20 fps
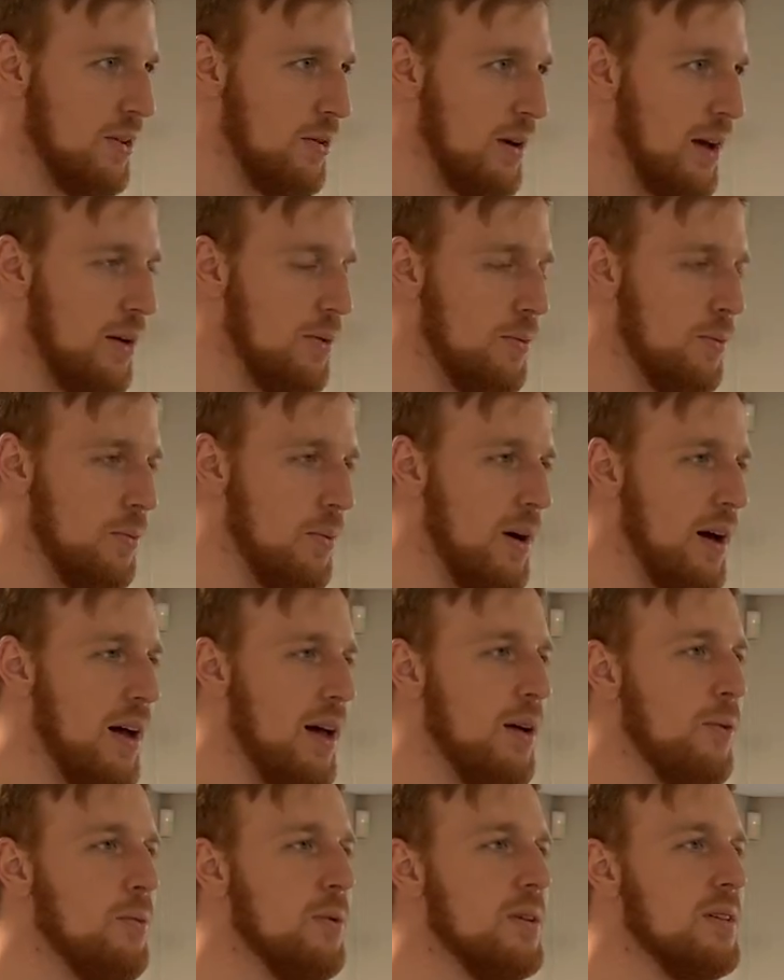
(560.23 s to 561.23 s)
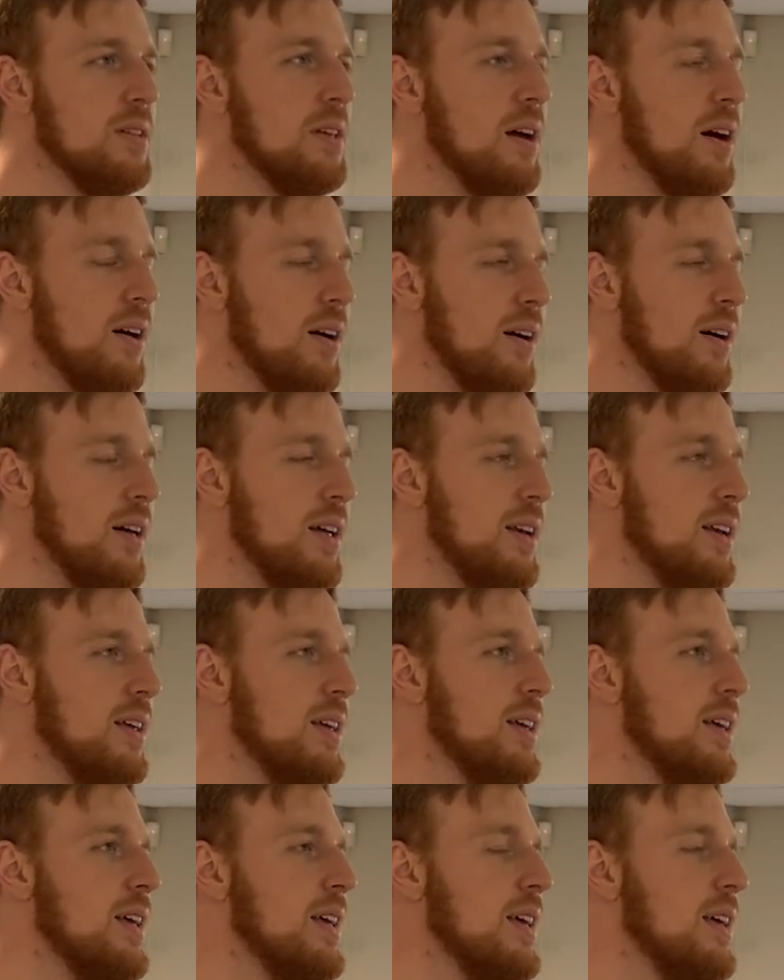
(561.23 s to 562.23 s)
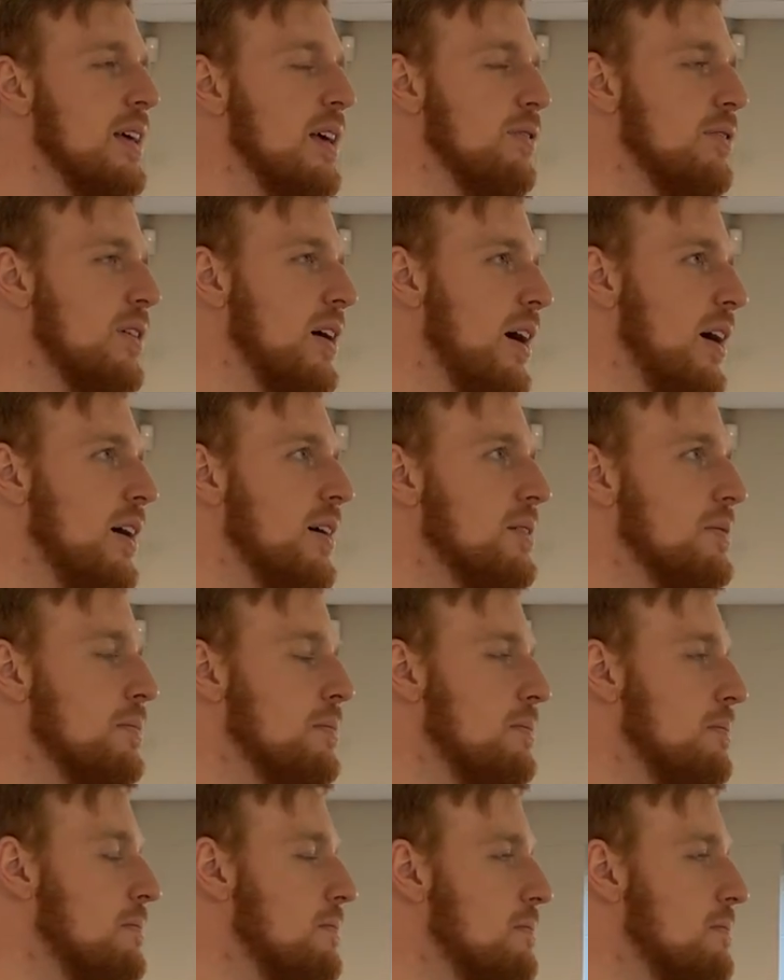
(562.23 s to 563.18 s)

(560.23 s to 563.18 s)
right? Why would God, if God